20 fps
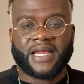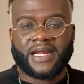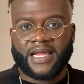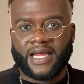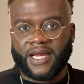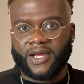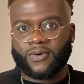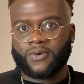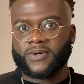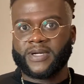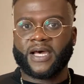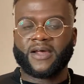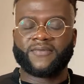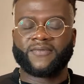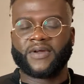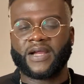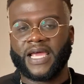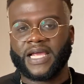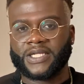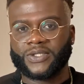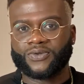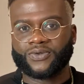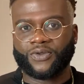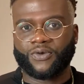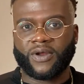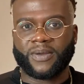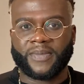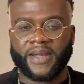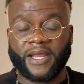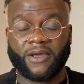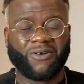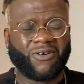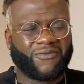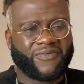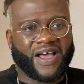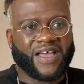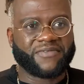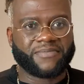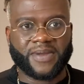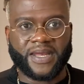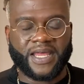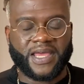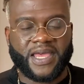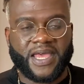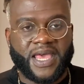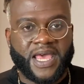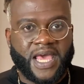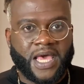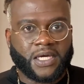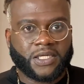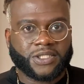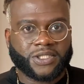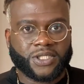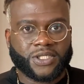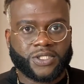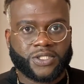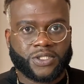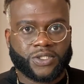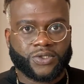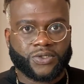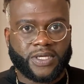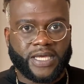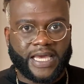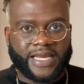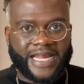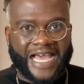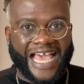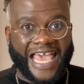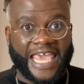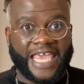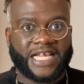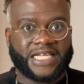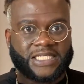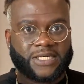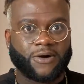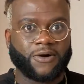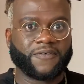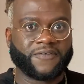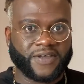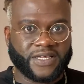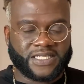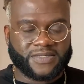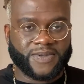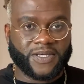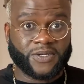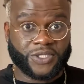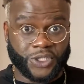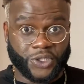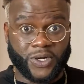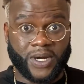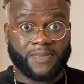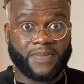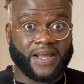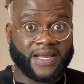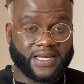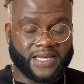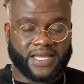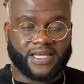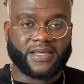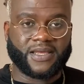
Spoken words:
Let it cool down for like 2-3 minutes or 5 minutes, just to get that heat off it, because you're gonna blend it.